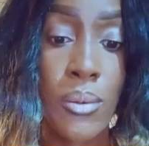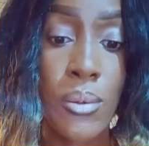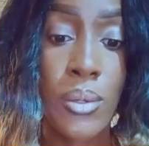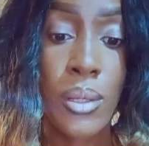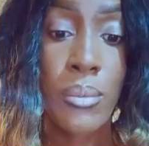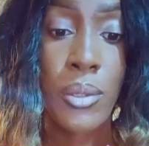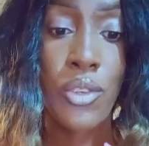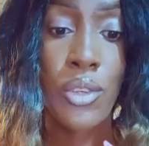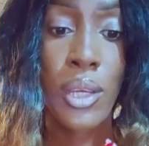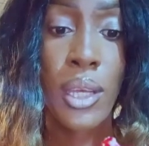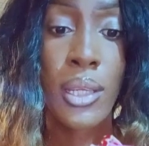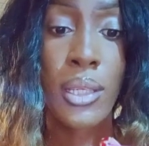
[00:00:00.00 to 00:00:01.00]
know. Let me
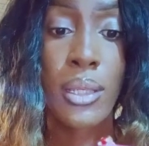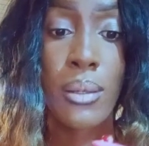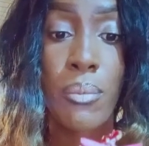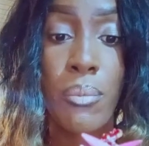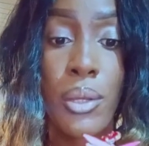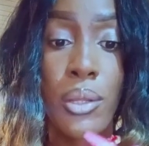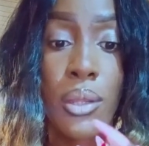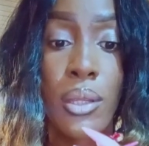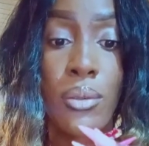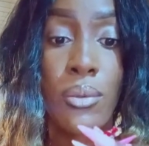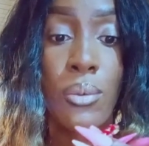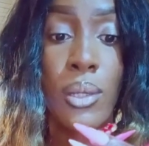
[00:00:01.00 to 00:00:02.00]
try and put
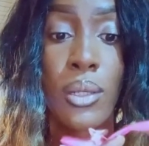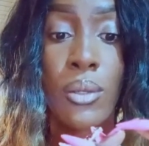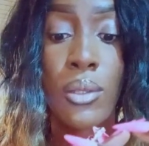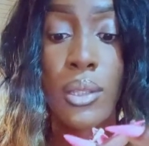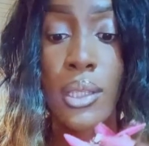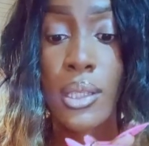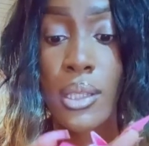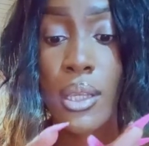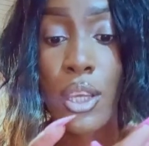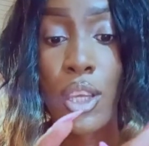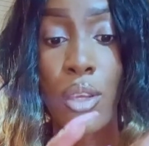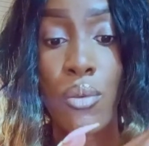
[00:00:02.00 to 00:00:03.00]
this one on this
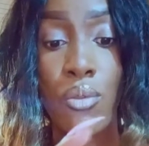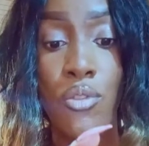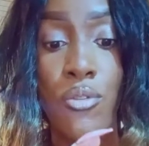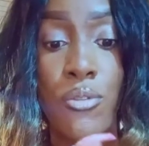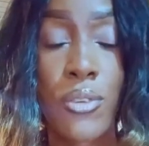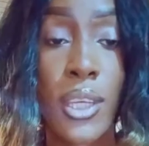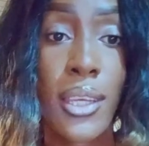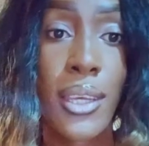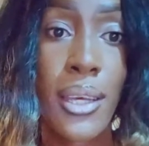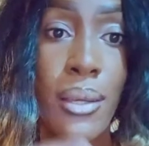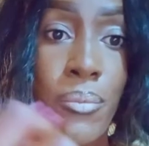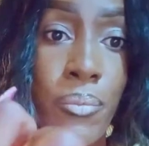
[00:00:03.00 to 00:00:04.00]
huge
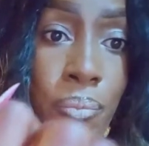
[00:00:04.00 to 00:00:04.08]
finger.